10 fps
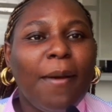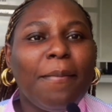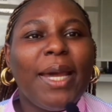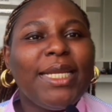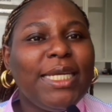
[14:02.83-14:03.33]

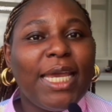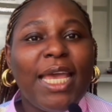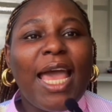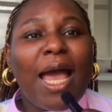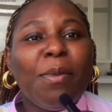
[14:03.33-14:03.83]
My dear,
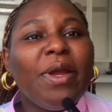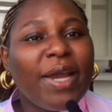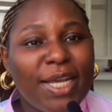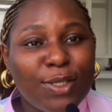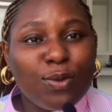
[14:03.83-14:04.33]

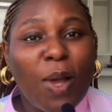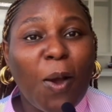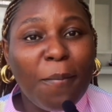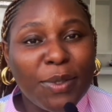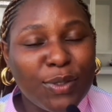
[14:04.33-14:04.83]
Americans too are
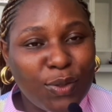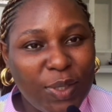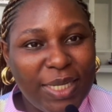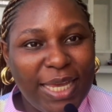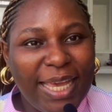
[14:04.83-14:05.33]
coming to
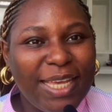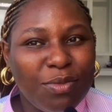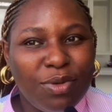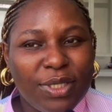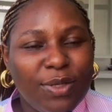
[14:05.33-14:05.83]
study here in
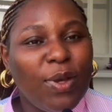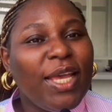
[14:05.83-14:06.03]
Brazil.